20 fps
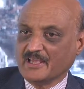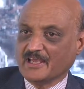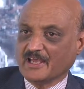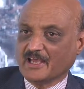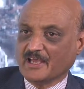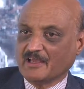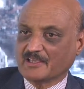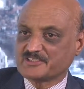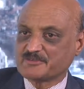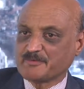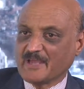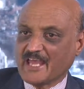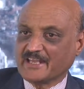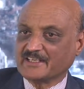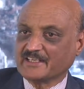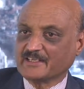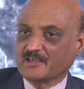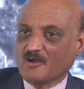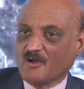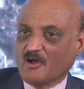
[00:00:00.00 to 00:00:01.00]
uh,
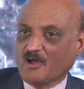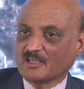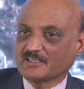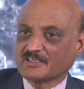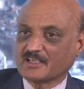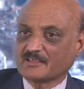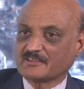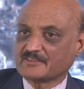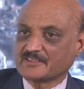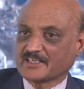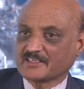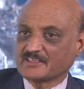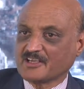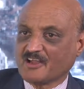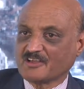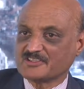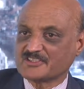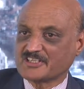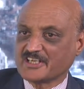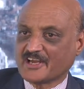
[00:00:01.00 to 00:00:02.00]
spanning all
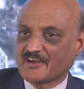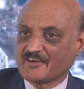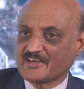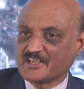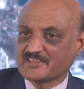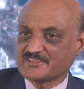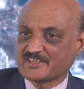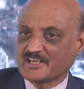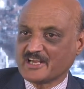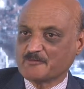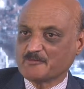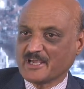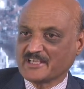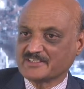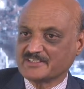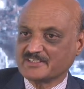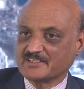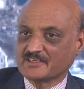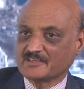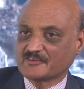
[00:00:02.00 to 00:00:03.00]
technology areas that M I
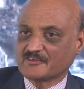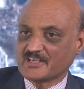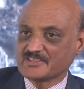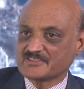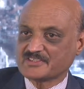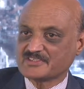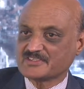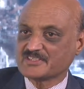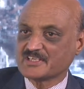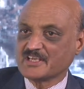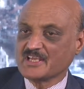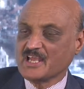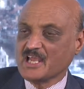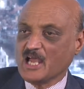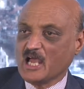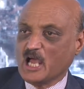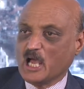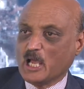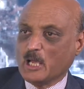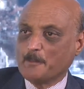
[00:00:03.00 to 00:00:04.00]
T addresses.
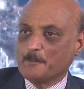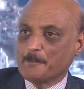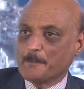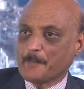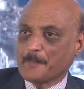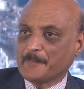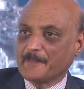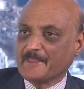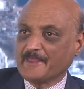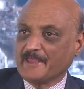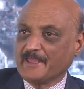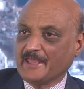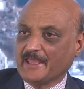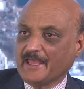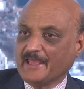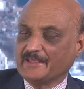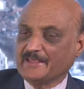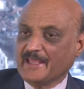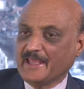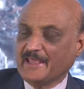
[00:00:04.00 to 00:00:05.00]
Um,
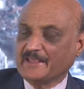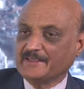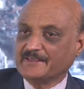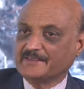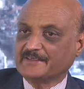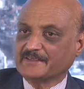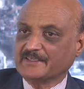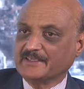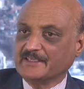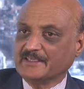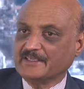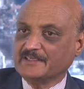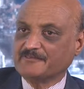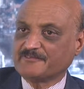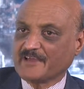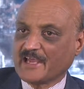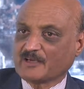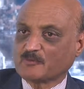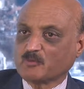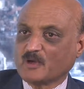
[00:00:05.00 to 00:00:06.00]
And, and in
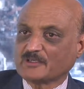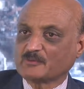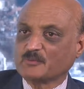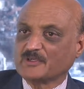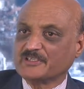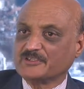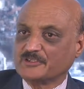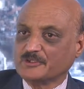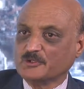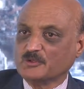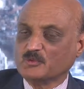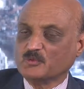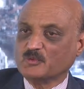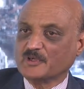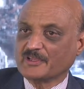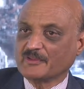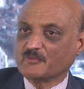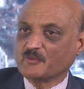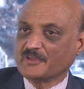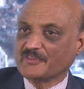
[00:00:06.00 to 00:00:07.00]
fact, what we do
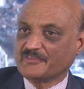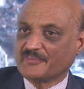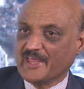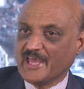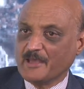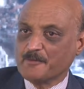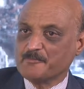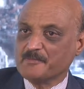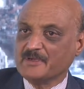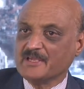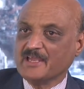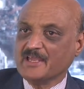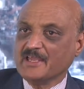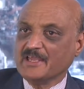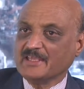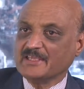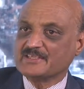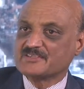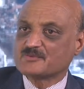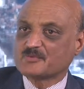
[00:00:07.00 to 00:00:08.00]
with, with them
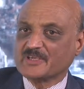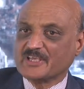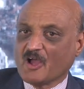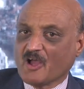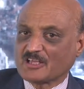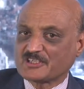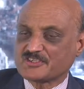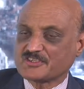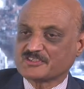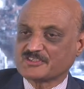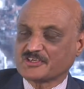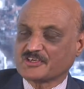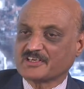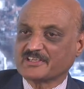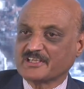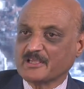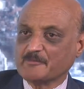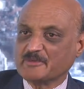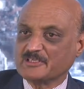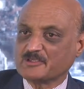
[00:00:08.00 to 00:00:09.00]
is we also
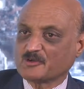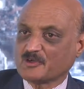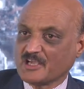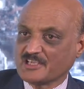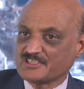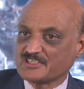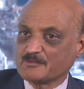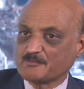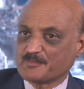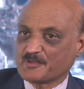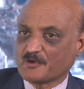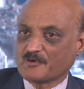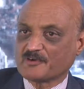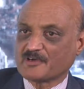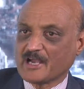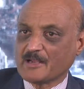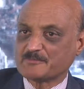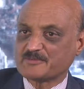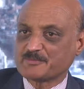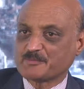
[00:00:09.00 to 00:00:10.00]
turn them into custom
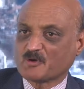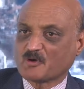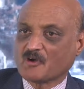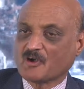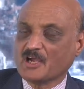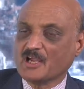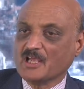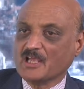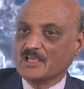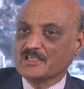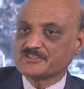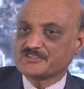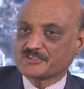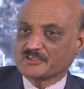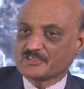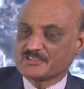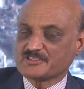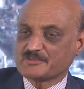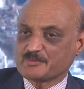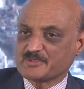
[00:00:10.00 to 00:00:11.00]
programs for
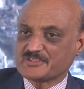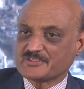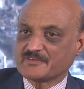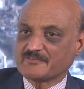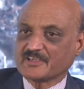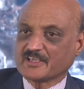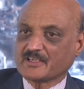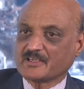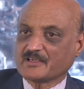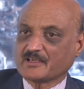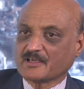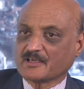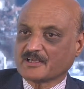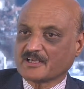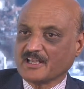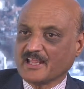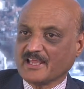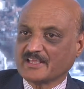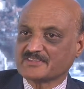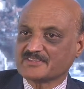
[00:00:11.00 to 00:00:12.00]
certain specific uh,
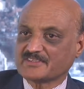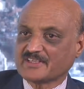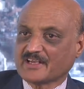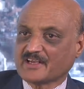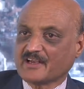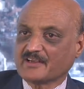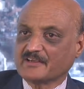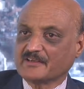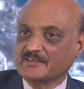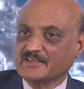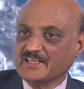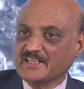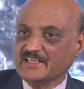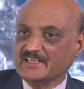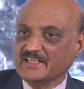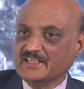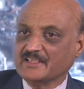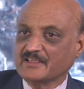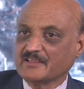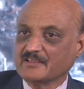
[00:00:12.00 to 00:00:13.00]
clients that are
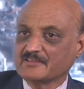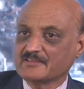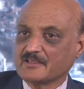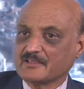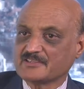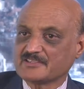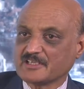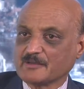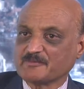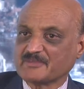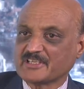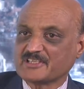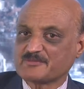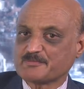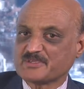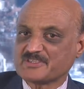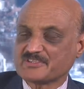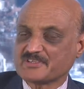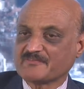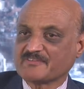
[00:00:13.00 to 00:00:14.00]
needing something
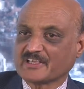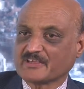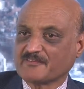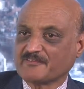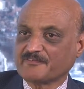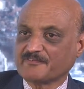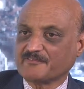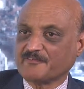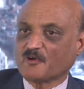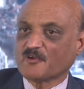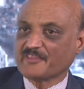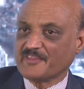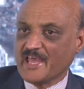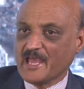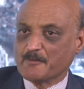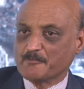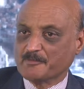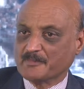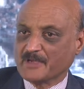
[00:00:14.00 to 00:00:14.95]
specific for them,